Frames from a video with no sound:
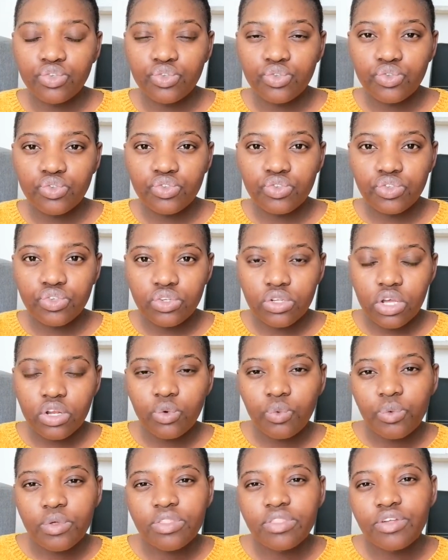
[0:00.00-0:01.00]
to start
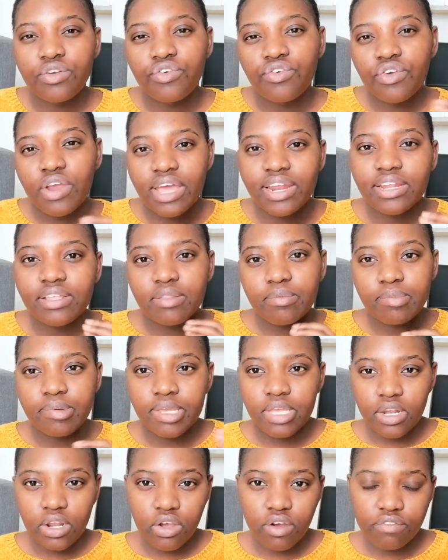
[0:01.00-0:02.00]
with it right at the
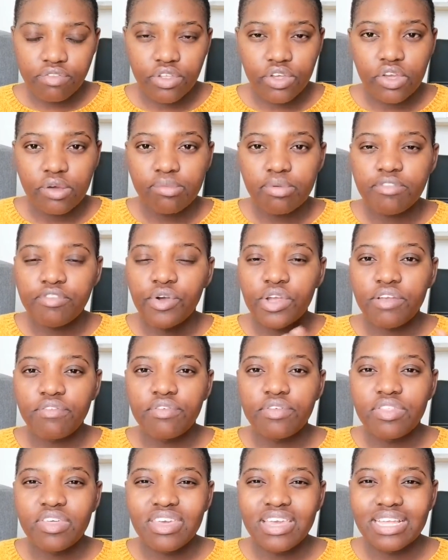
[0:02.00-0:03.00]
beginning of the year before
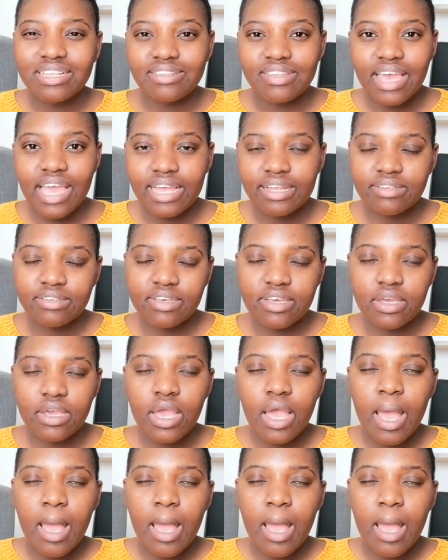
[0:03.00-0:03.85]
everything gets hectic.